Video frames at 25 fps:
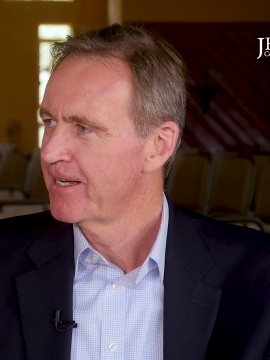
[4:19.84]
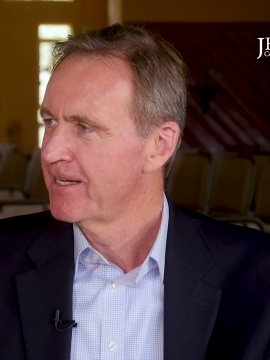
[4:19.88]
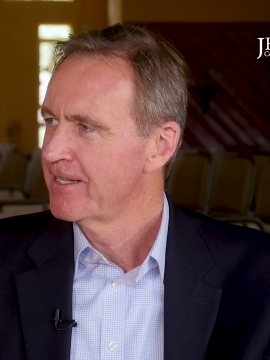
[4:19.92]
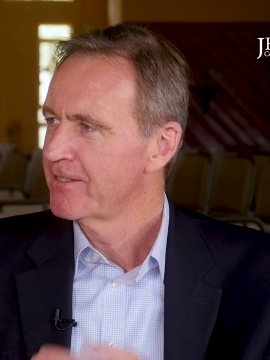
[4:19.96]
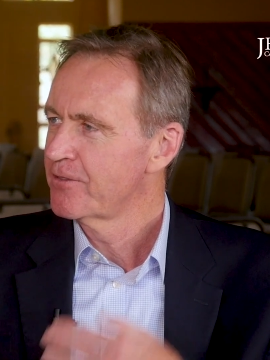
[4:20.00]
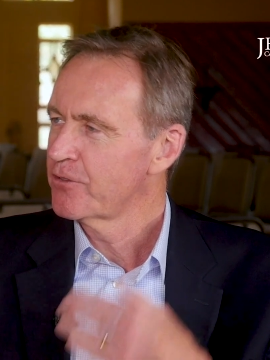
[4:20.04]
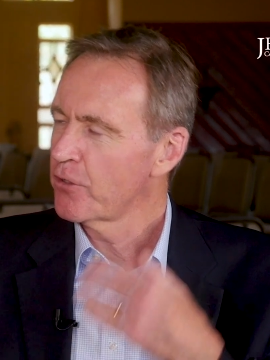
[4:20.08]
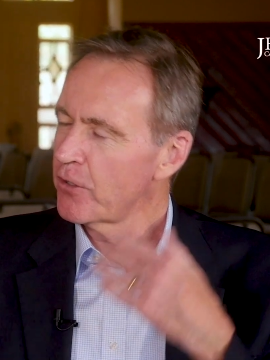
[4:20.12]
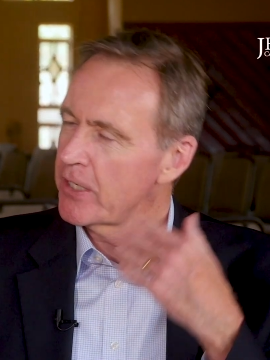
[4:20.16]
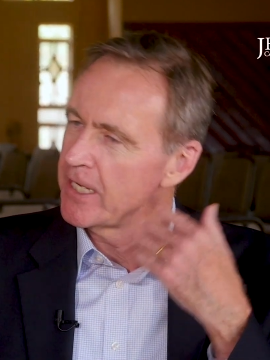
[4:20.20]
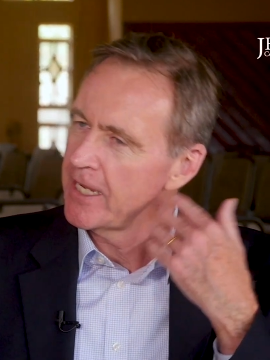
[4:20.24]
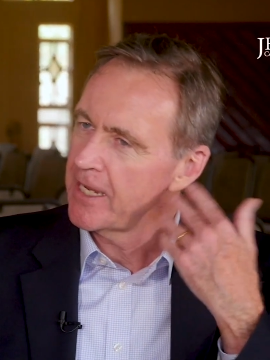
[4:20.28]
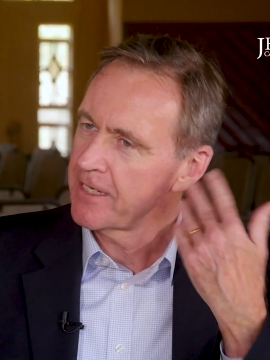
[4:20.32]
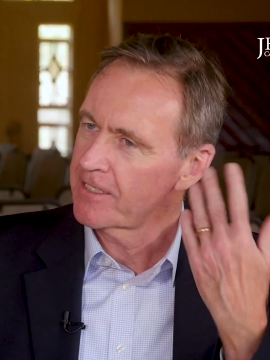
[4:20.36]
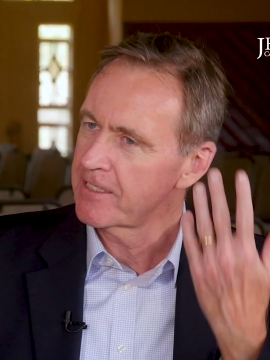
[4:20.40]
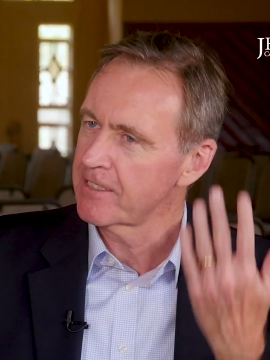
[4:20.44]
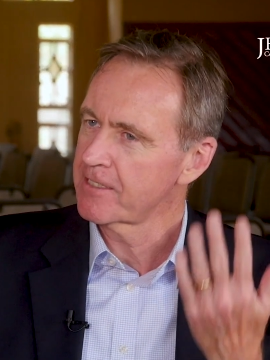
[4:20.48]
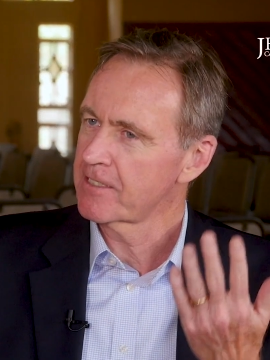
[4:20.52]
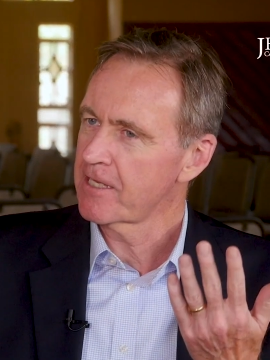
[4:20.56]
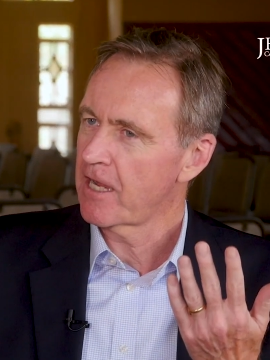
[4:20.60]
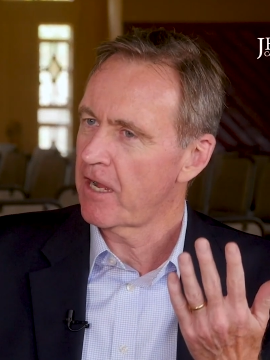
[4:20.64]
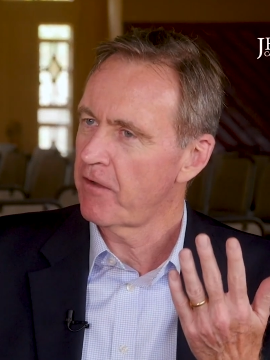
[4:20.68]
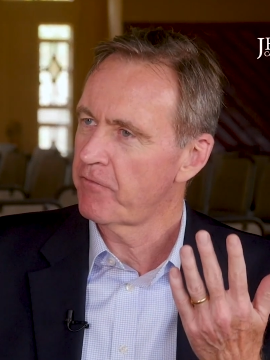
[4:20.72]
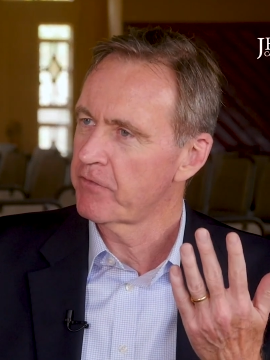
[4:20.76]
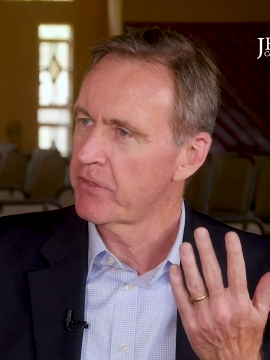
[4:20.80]
So he had to
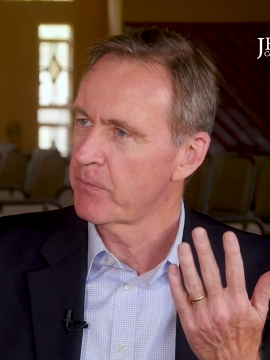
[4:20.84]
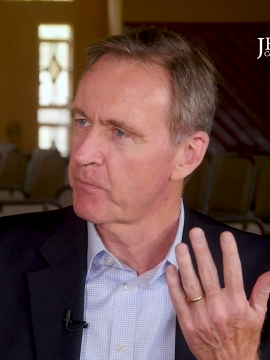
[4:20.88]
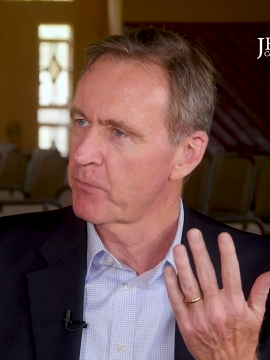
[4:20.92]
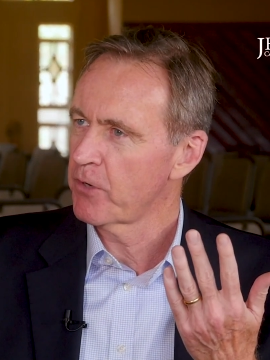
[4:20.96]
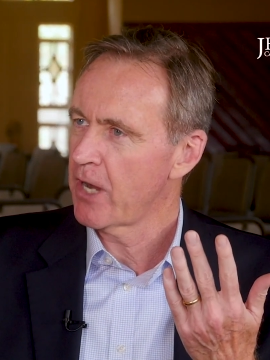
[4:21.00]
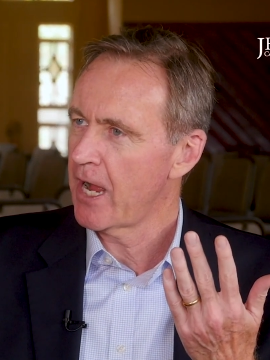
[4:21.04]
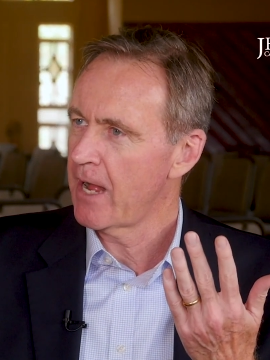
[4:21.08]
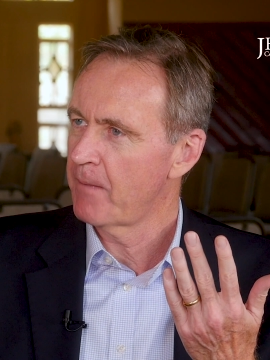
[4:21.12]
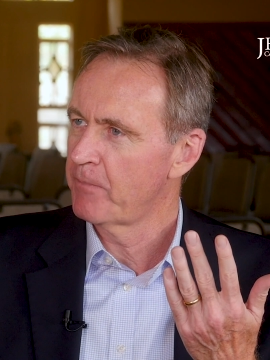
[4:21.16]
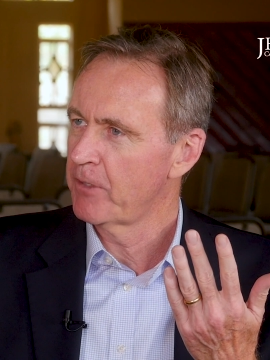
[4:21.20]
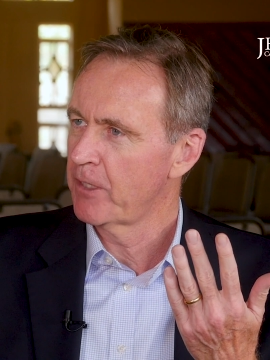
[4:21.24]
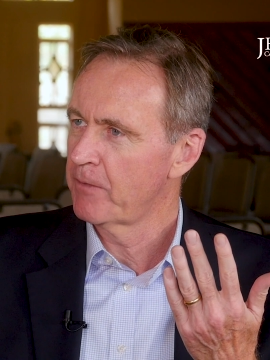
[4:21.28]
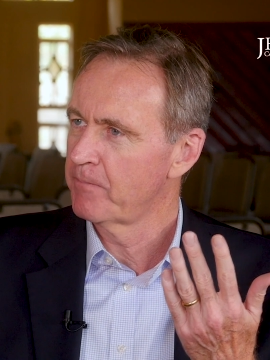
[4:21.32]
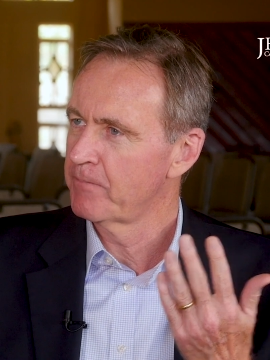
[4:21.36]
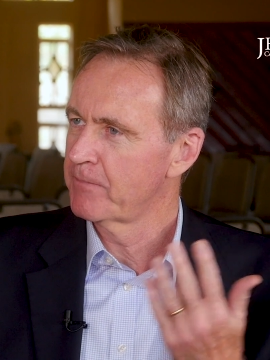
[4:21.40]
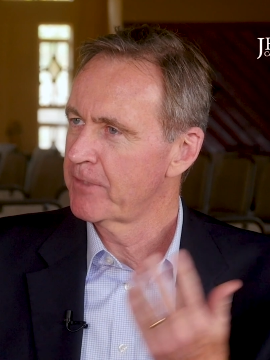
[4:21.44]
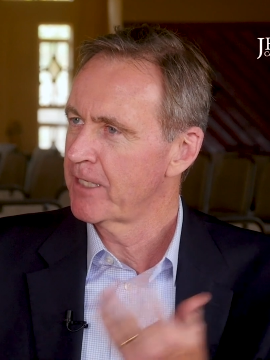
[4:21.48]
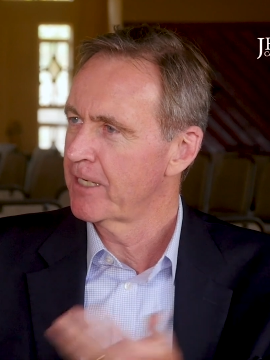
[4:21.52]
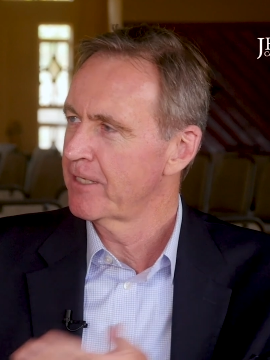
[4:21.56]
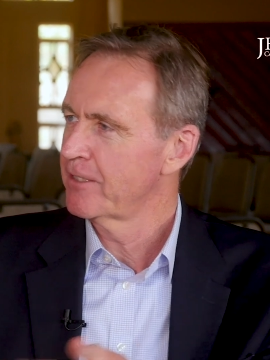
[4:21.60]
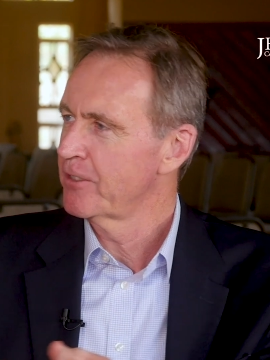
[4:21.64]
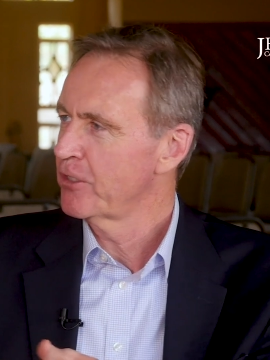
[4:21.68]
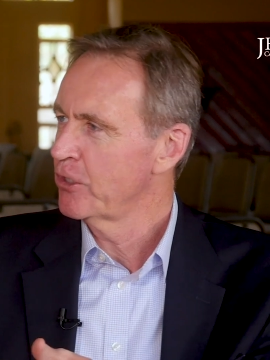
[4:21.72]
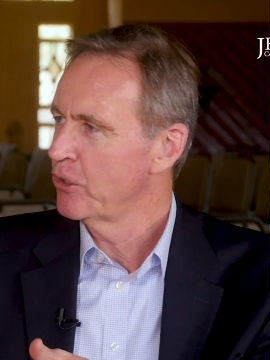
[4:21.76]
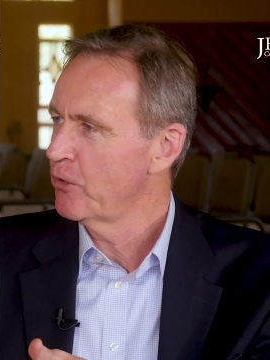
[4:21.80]
solve the problem
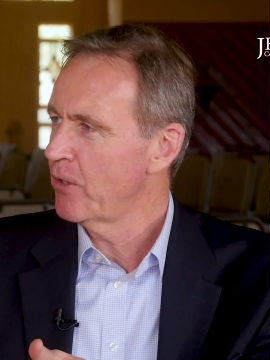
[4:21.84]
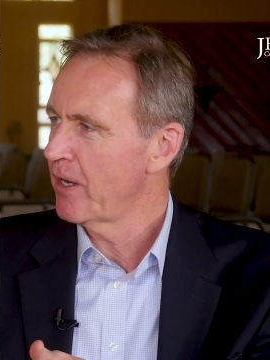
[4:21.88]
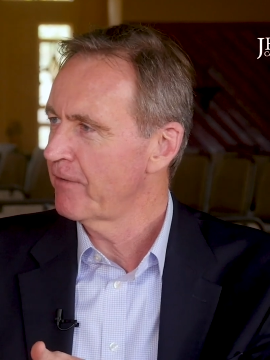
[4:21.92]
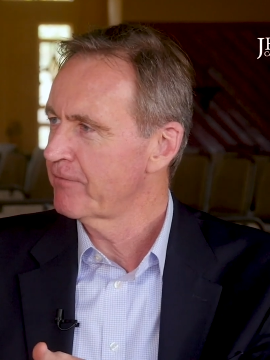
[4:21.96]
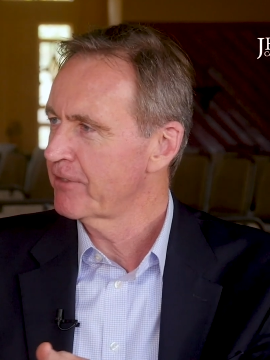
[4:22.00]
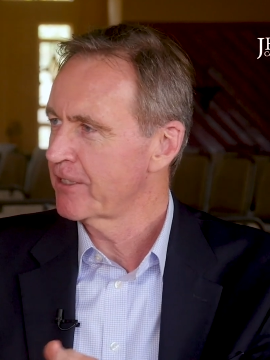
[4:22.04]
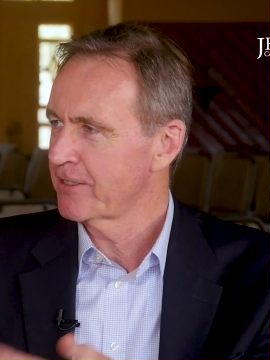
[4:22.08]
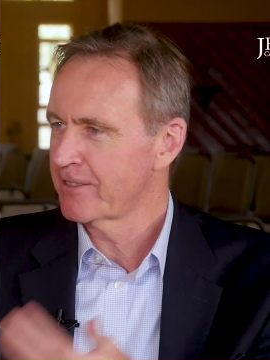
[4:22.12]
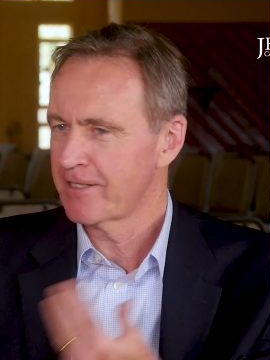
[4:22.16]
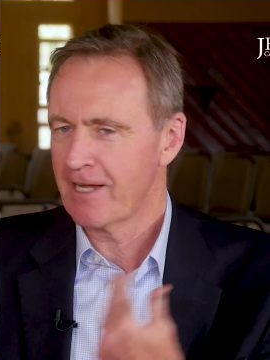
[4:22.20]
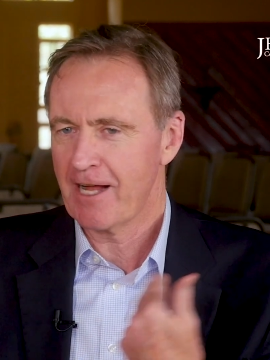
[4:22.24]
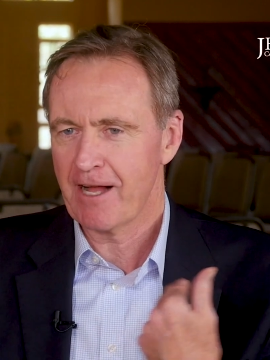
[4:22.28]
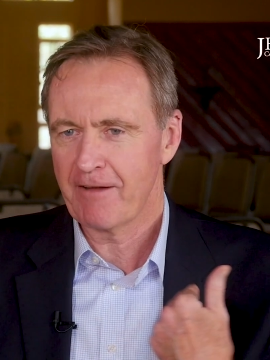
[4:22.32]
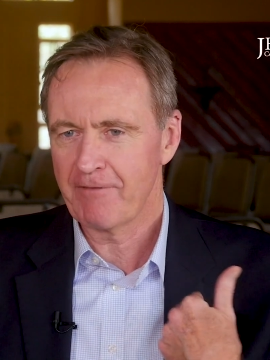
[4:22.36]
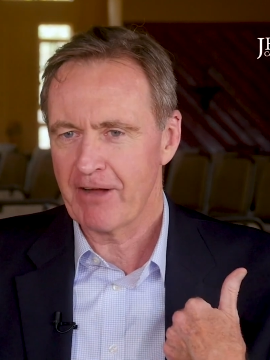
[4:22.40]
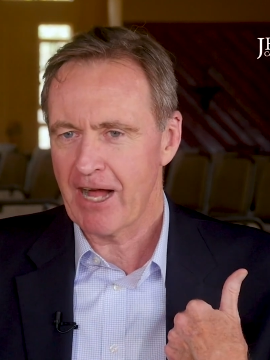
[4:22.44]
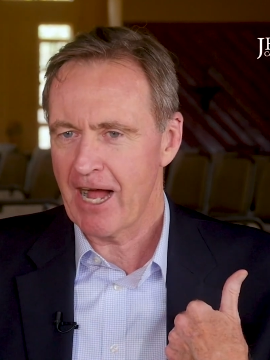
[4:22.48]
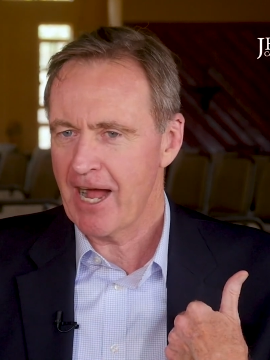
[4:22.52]
that you have to solve,